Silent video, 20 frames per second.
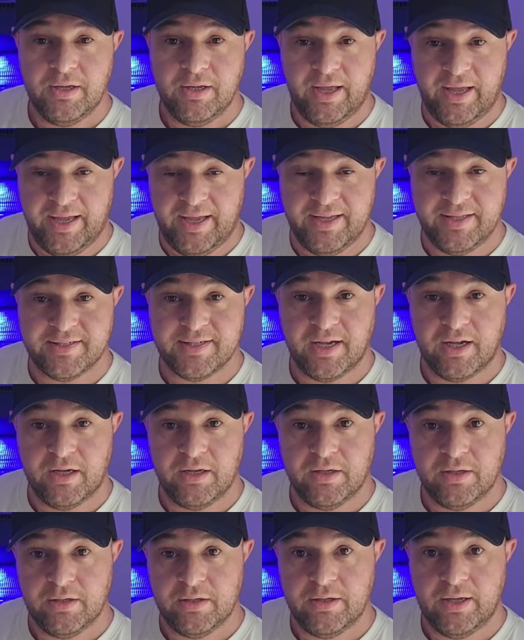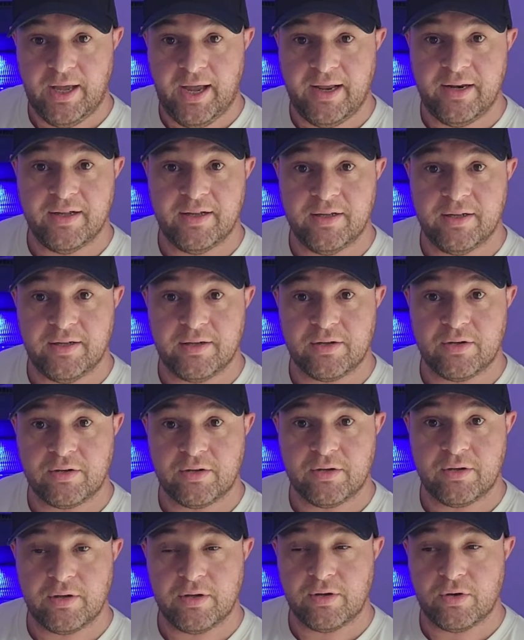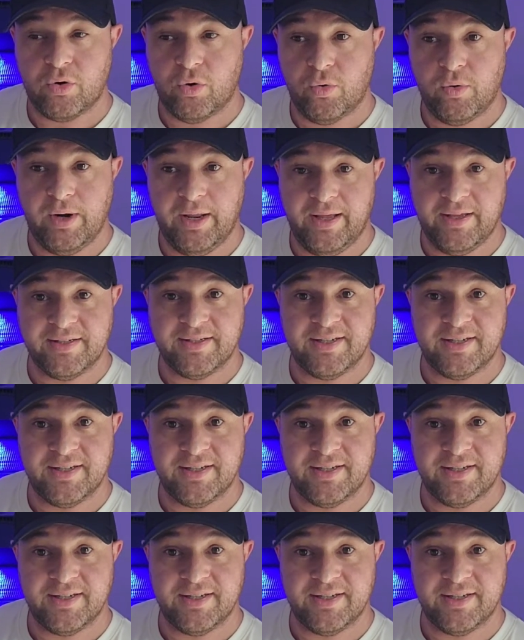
a heater and a cooling